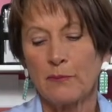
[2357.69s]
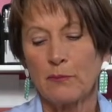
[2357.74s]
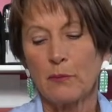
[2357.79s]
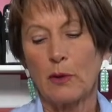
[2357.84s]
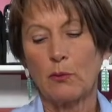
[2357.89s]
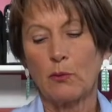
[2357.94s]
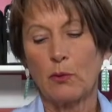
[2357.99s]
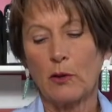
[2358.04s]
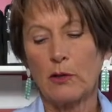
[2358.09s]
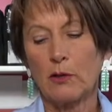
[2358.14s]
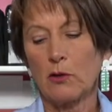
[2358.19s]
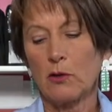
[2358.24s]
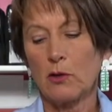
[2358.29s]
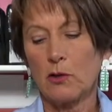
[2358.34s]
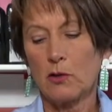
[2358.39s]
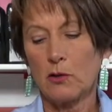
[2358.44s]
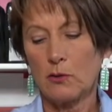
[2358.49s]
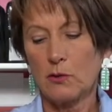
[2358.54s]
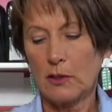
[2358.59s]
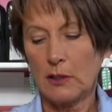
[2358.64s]
But when you're
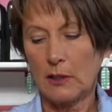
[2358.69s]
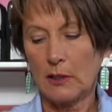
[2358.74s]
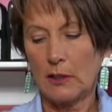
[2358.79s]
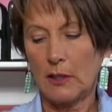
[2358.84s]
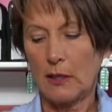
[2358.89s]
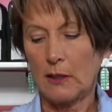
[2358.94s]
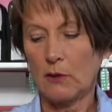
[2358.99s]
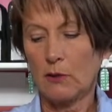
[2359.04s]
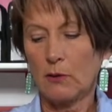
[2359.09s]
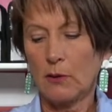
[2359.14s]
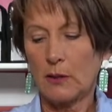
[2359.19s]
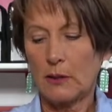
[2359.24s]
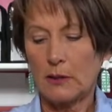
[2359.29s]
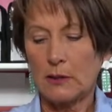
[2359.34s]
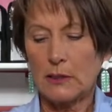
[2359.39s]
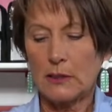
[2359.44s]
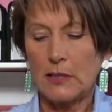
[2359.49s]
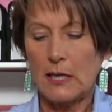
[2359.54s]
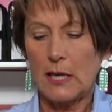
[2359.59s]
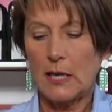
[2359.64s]
using it, you can
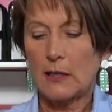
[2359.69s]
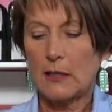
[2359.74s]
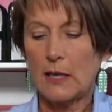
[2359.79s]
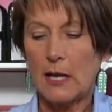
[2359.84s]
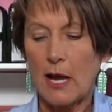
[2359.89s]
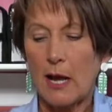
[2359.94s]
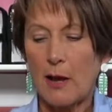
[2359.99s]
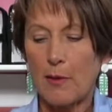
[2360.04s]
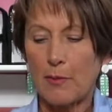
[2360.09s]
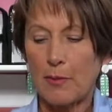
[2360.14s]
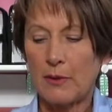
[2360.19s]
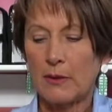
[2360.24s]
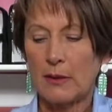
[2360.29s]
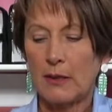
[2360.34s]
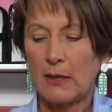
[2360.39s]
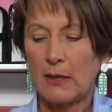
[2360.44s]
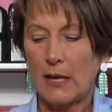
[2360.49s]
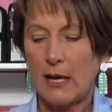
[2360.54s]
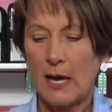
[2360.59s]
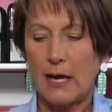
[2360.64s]
stand it up
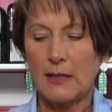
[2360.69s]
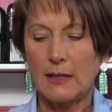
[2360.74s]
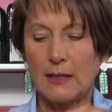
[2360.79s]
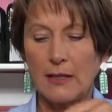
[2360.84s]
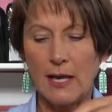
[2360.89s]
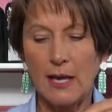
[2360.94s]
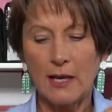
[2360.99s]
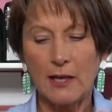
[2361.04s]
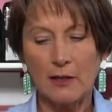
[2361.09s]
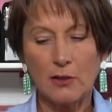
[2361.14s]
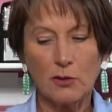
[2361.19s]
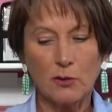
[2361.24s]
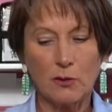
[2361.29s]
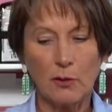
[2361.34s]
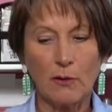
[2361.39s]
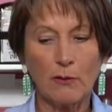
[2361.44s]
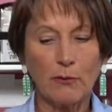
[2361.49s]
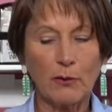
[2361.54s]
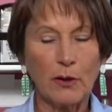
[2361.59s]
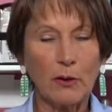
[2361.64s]
and get into
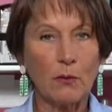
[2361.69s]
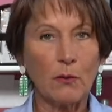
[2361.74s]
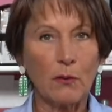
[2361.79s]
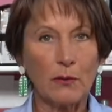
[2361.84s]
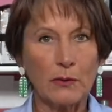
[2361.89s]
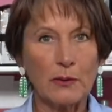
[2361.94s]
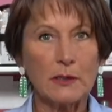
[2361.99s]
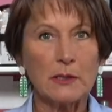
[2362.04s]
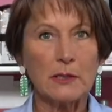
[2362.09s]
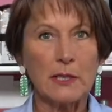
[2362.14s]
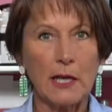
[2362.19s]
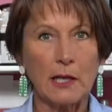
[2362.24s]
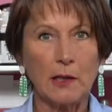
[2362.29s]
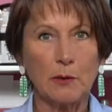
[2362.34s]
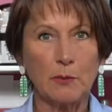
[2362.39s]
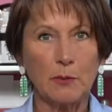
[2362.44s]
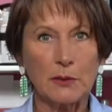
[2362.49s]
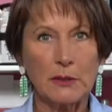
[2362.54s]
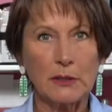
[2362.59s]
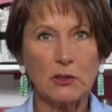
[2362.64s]
it with the
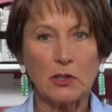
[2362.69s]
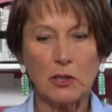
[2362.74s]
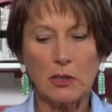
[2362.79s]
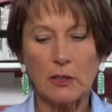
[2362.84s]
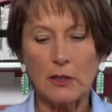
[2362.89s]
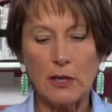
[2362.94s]
standing position.